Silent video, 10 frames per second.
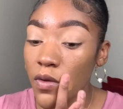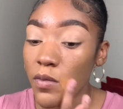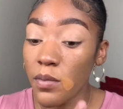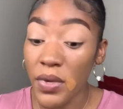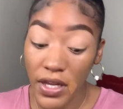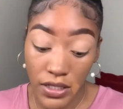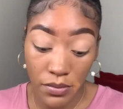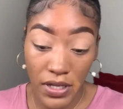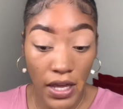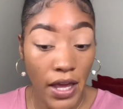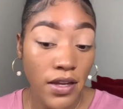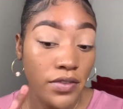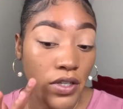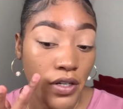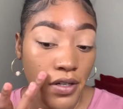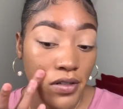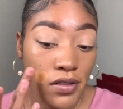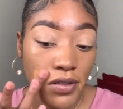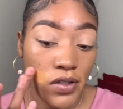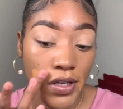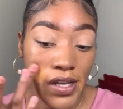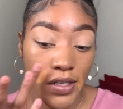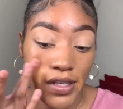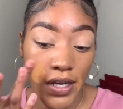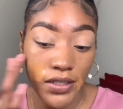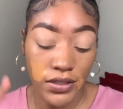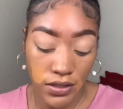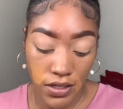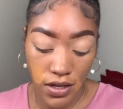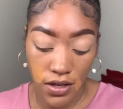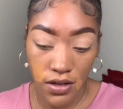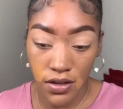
best behavior lately, I should say.